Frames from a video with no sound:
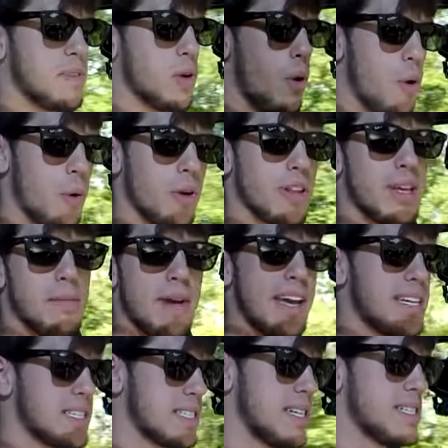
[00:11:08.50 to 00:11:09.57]
totally
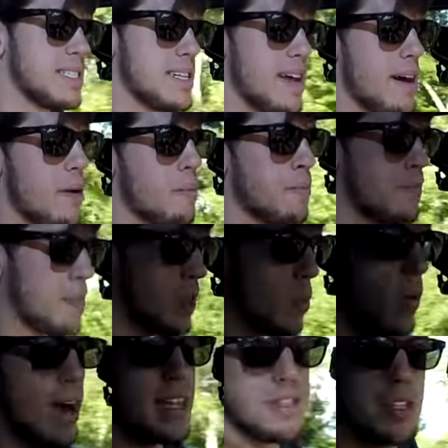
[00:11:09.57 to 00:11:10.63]
makes sense now
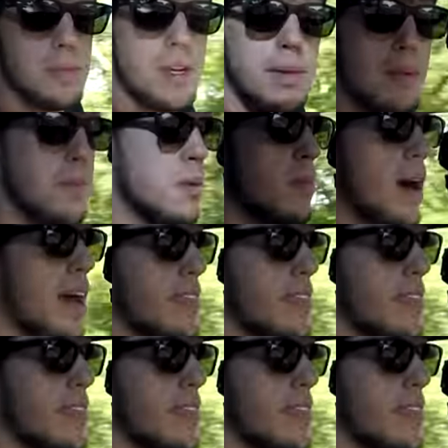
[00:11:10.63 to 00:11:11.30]
why so many people buy